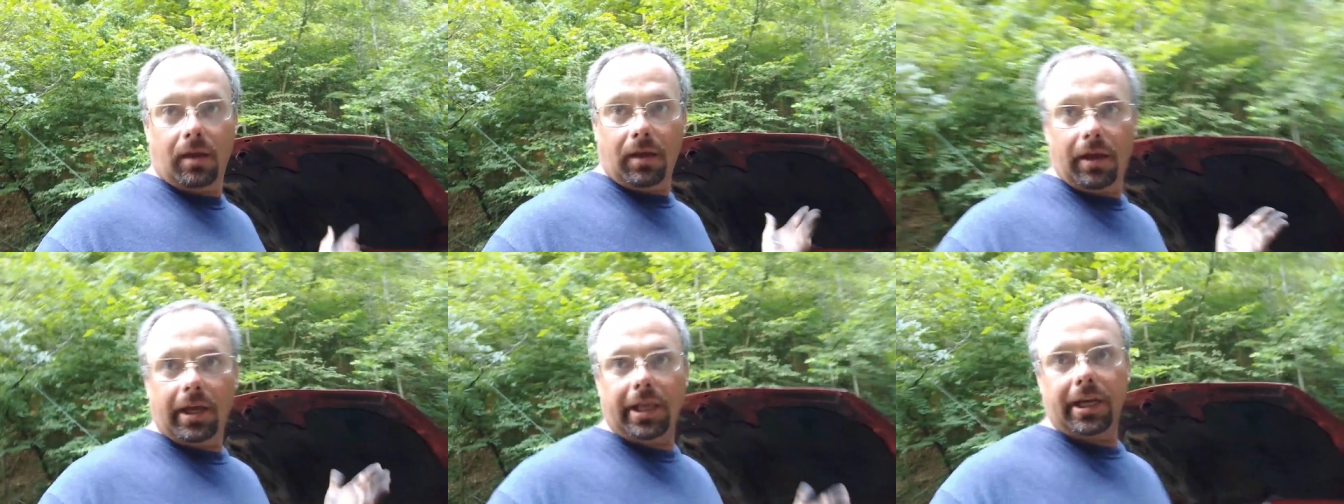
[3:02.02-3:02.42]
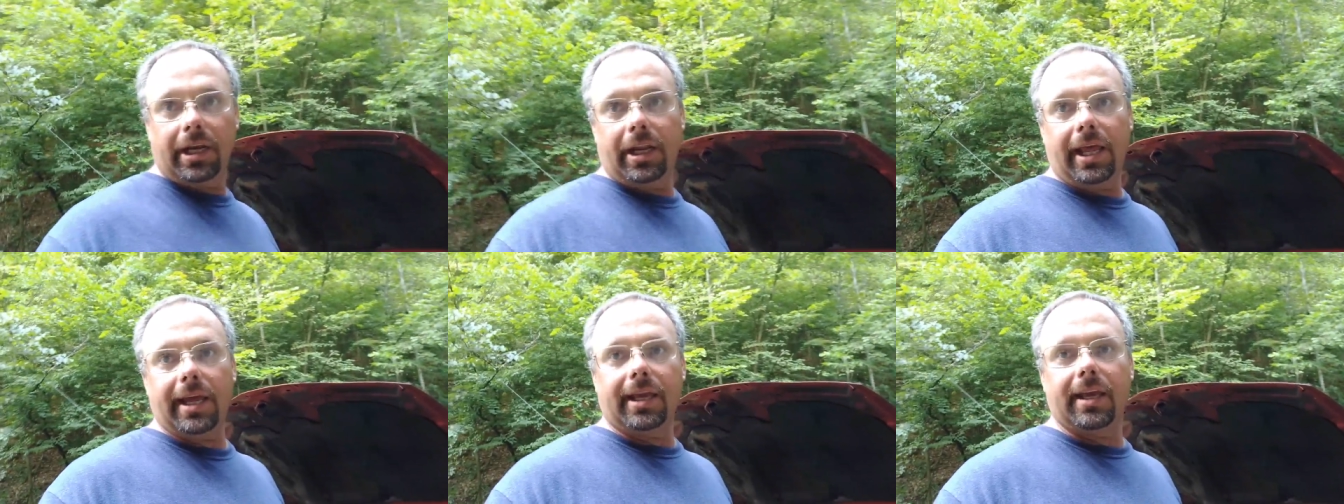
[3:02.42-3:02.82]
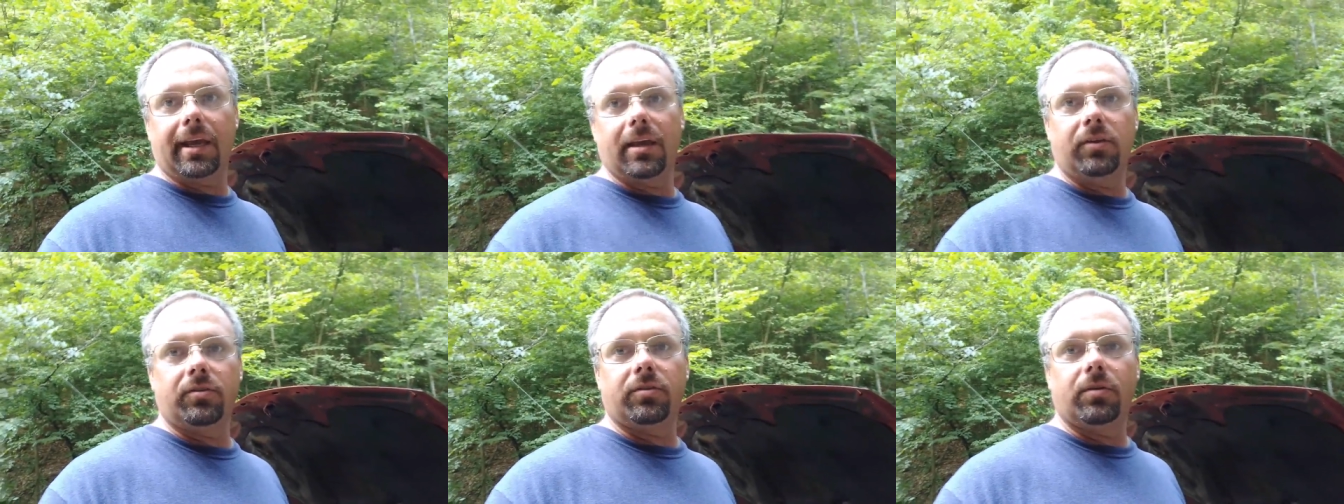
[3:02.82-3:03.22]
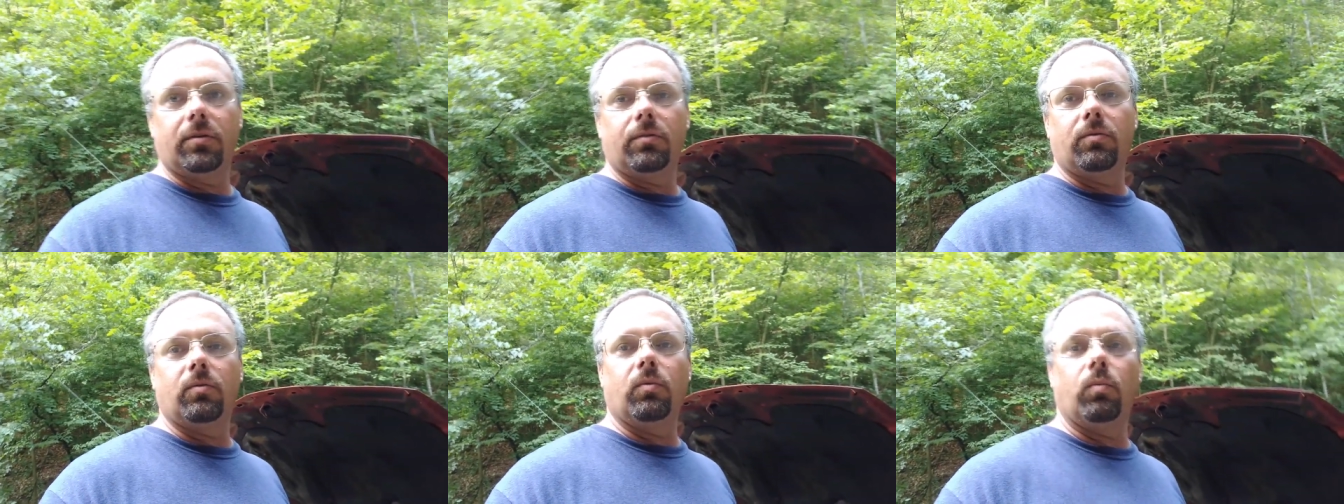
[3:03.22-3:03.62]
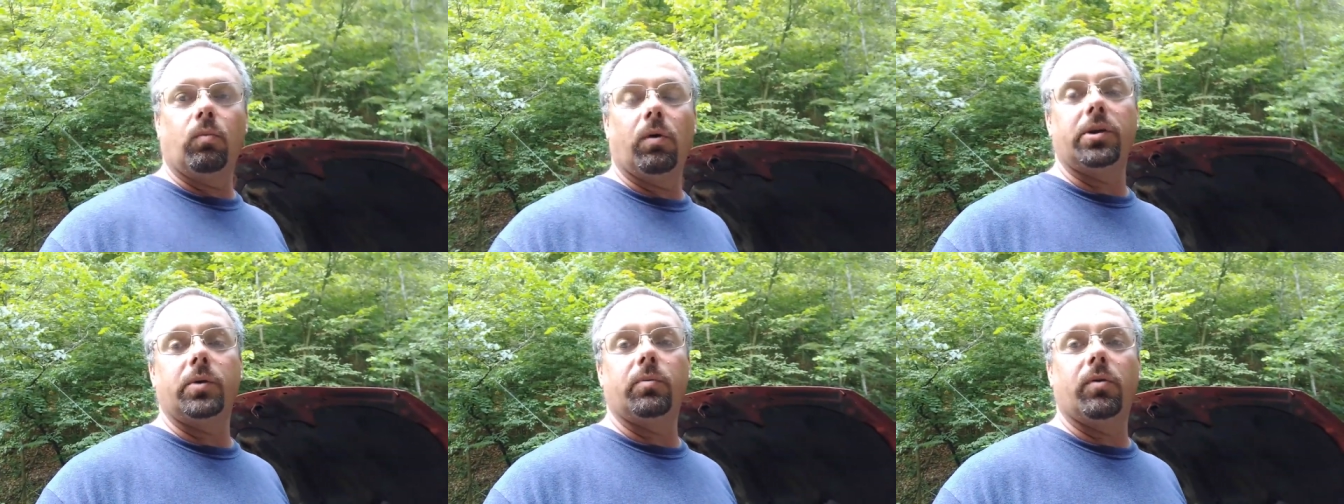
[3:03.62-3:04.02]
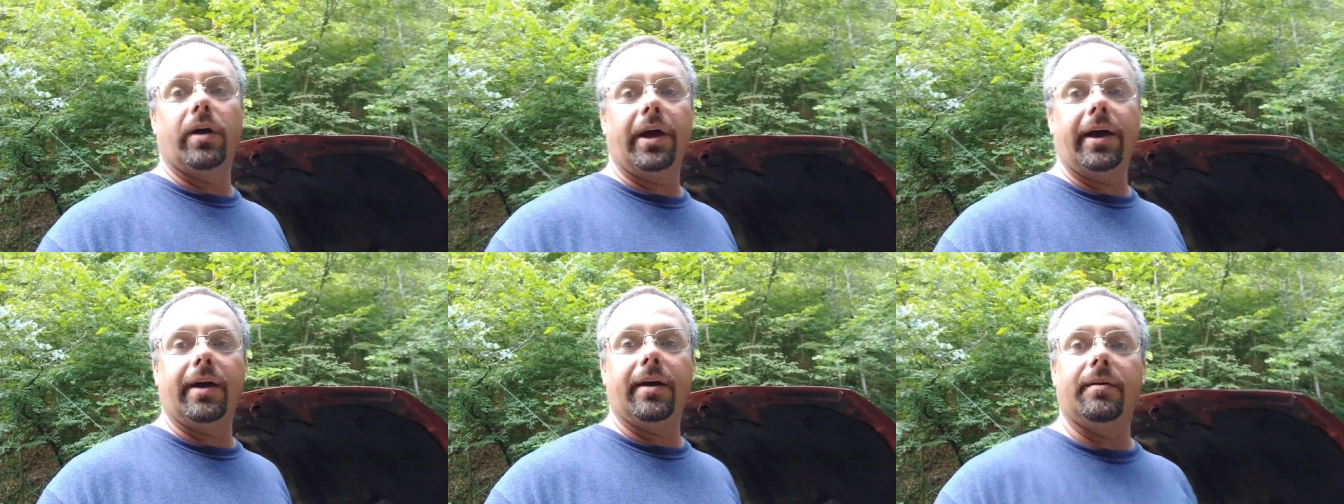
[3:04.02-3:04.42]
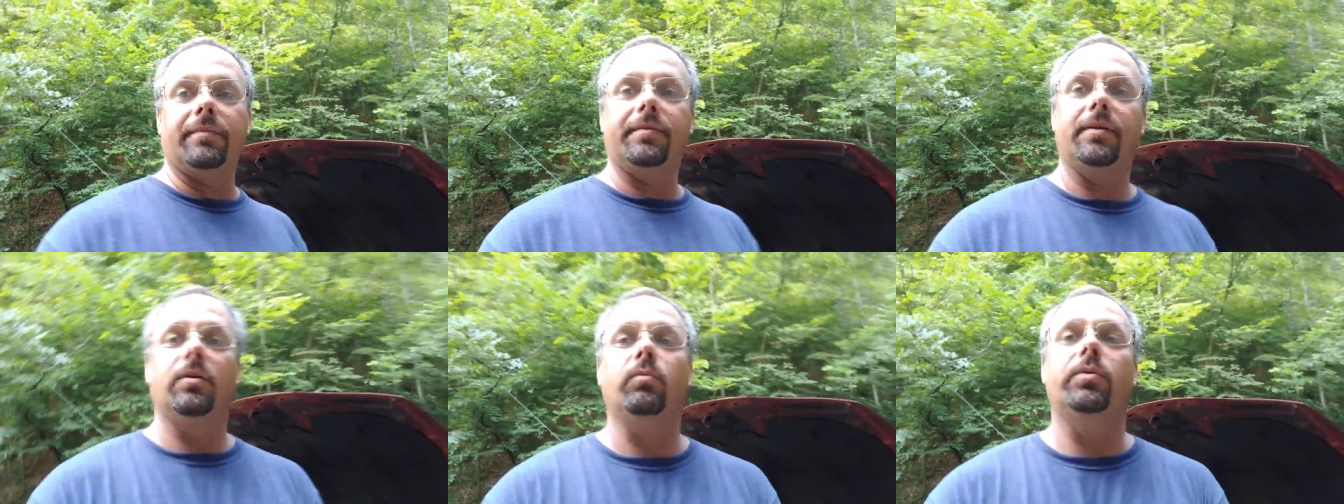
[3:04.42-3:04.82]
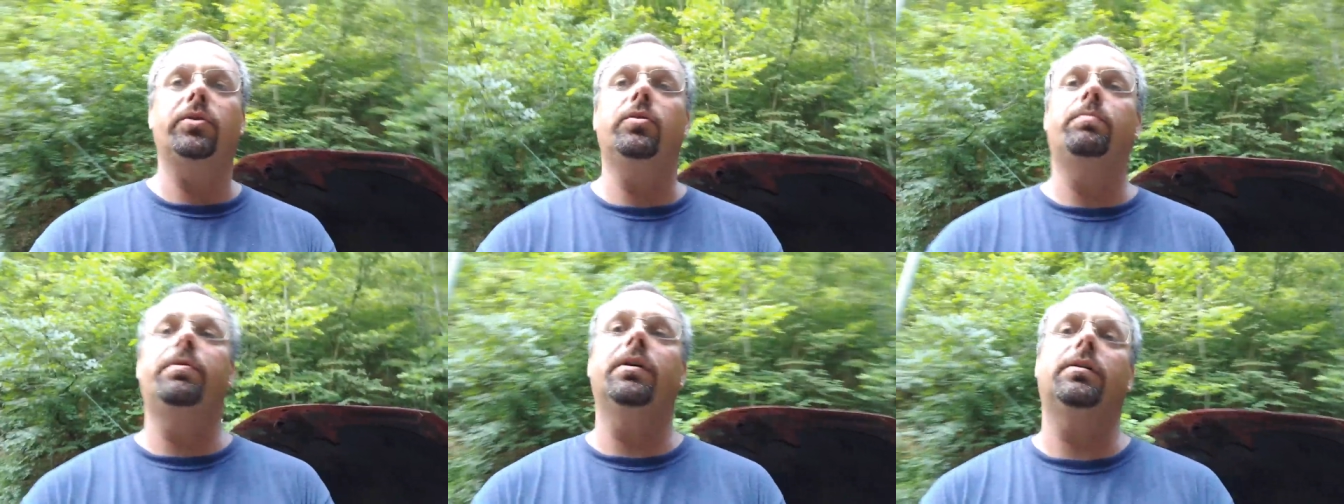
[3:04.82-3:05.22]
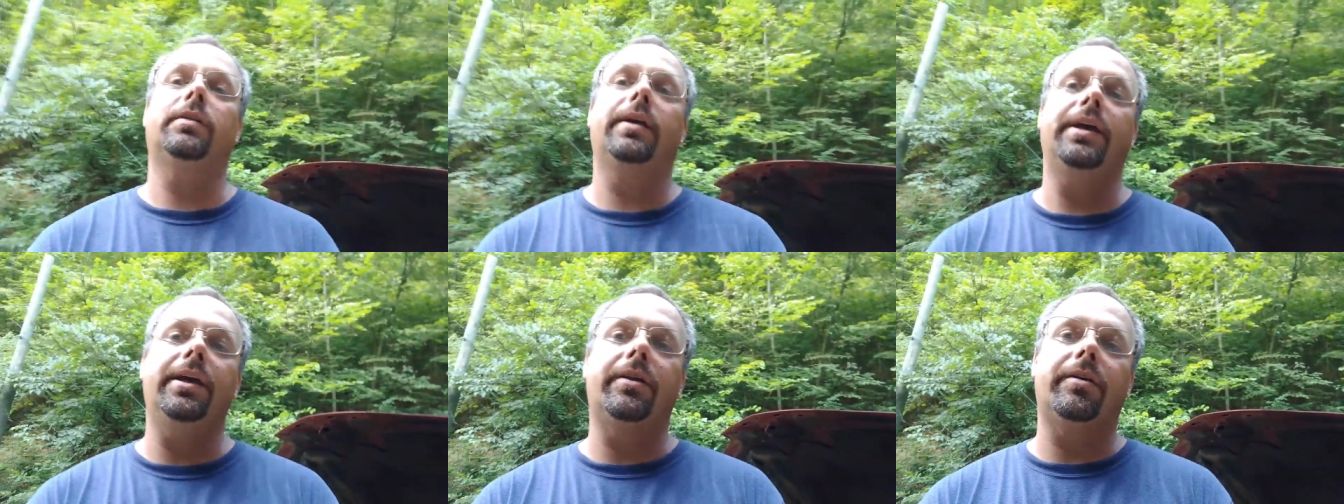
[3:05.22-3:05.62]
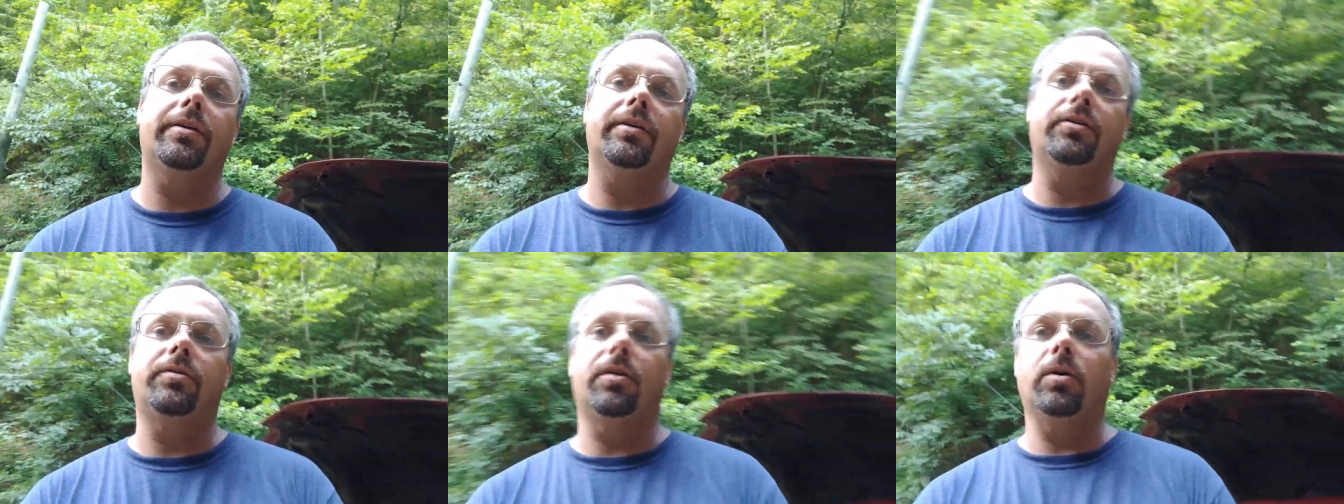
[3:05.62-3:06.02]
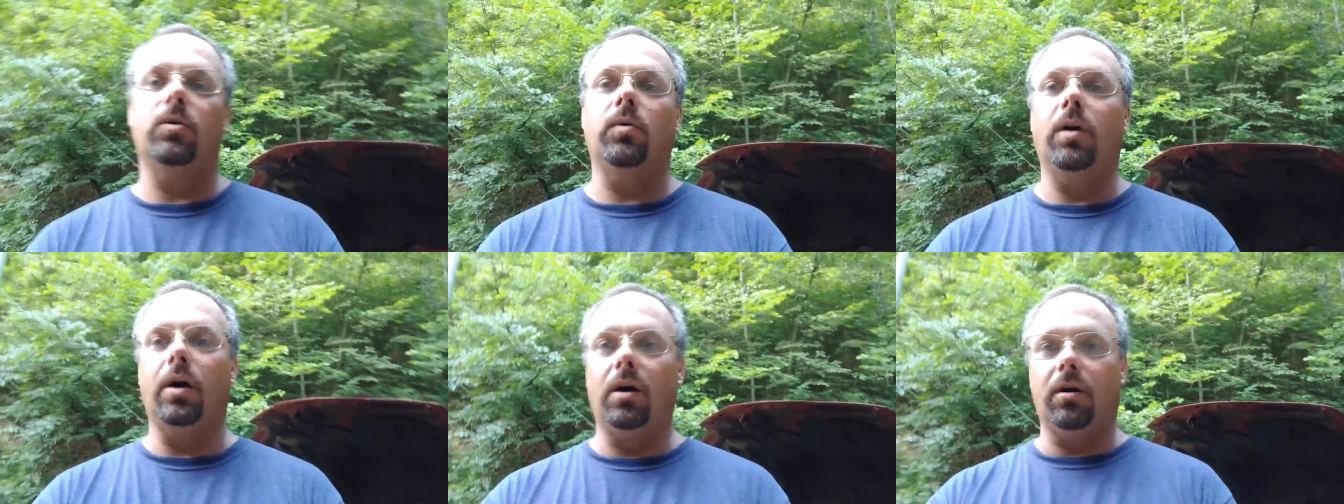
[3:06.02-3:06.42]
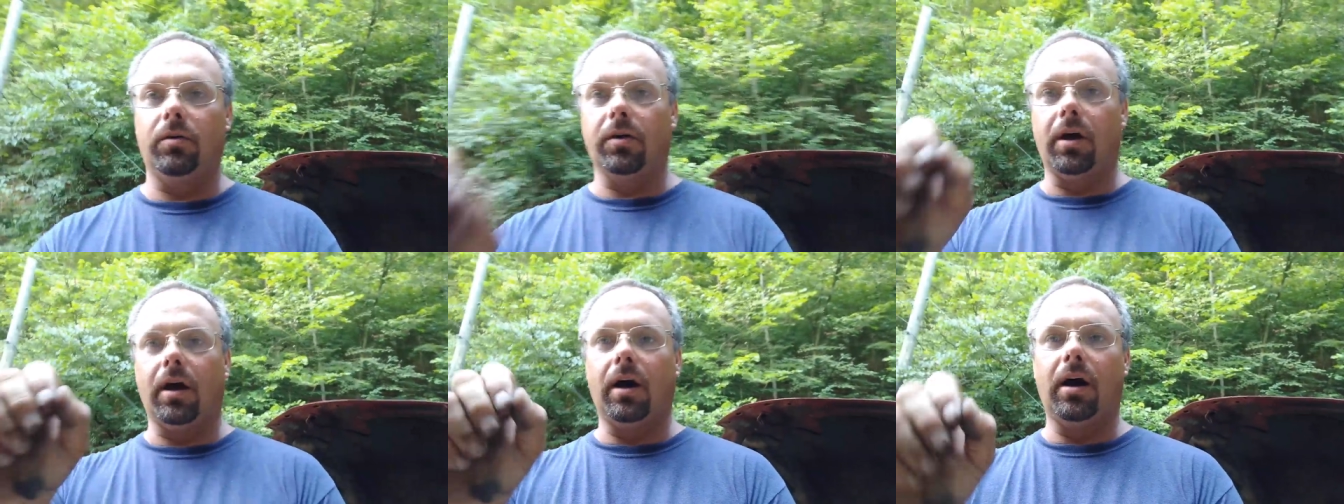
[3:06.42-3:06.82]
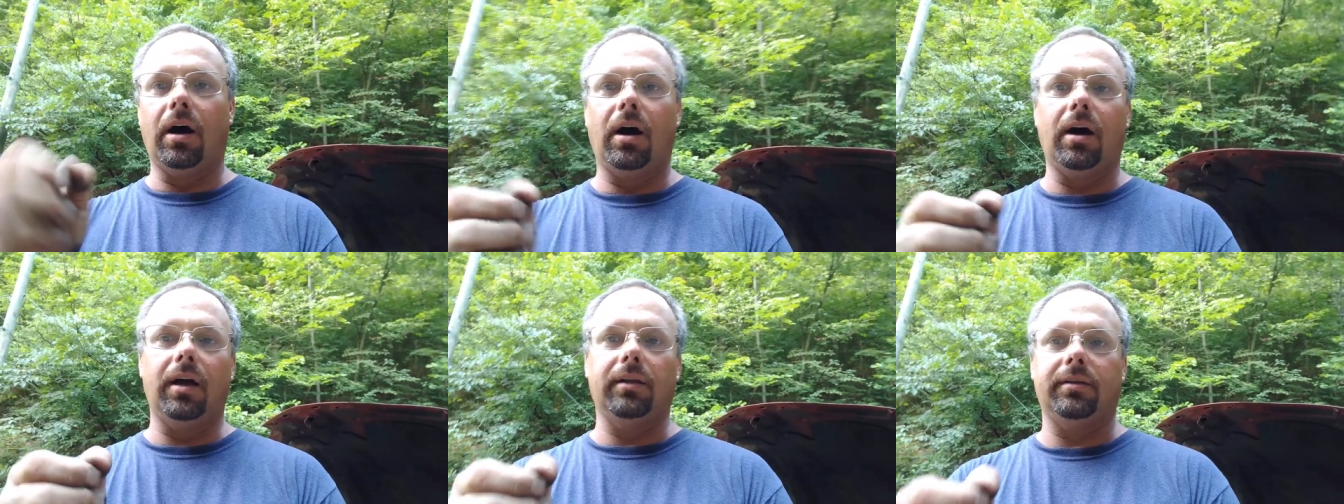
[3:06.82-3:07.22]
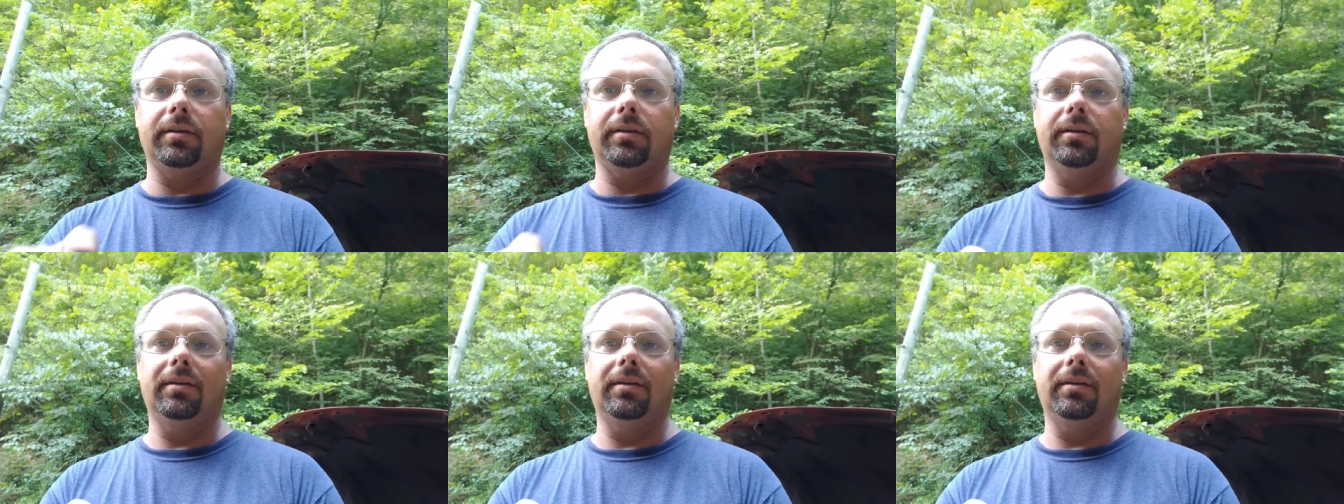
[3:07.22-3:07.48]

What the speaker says: And in that case, what you will have when you put the heater control on hot,